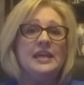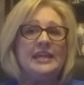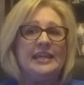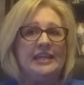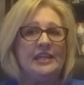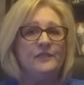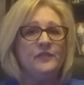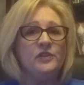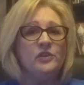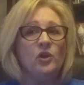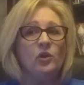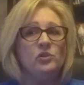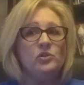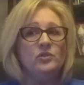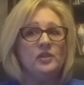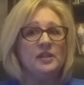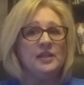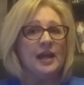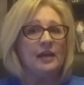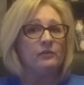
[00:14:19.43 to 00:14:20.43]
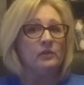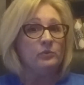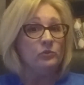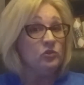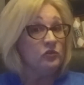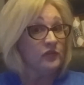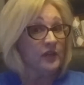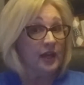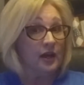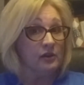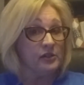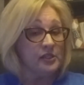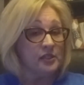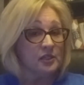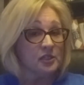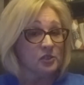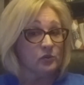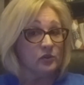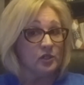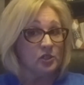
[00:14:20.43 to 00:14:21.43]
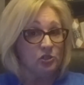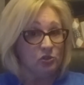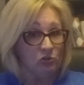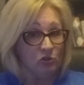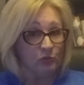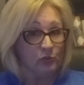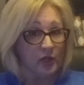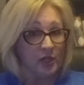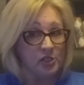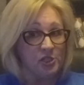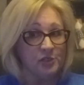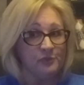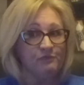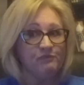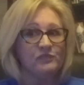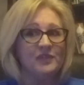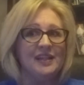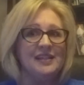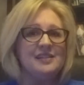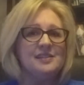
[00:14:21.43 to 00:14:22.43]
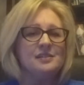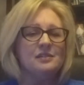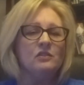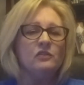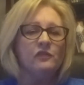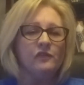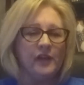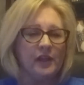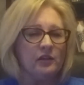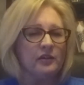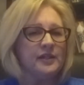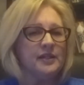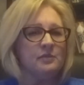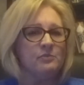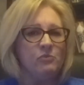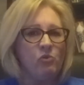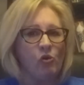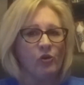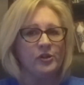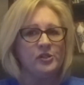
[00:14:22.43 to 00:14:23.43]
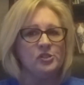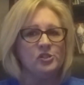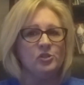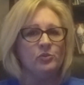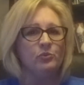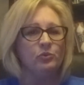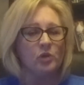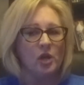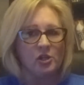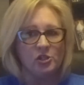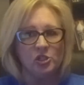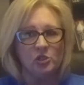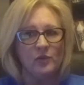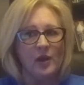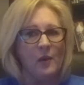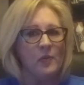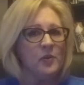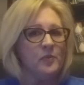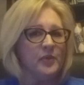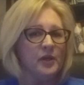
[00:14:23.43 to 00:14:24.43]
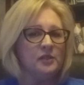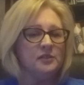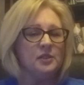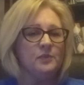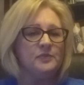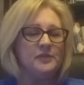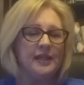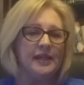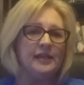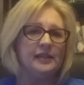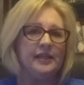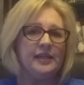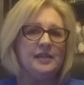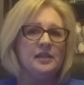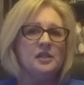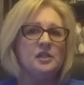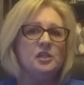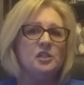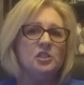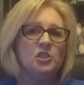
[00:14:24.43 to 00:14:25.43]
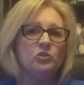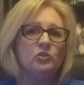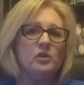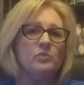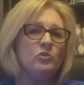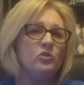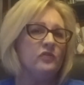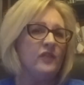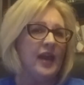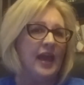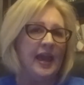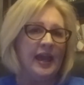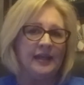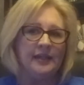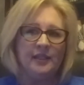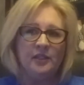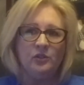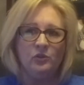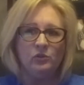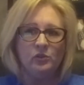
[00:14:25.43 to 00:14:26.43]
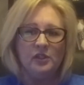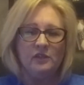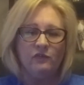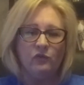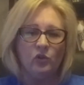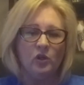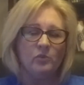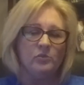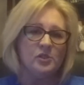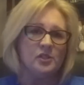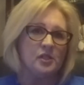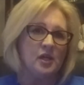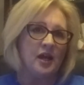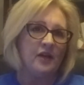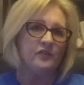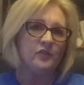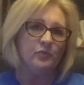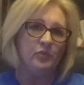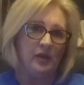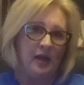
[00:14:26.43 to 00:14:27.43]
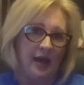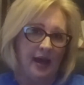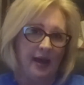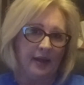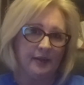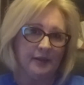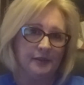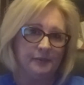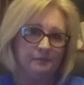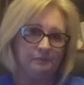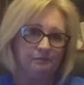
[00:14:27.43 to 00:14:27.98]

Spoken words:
Even though you cannot remove calculus with a toothbrush, it's still very important to brush around the buildup daily to remove any newly formed soft plaque.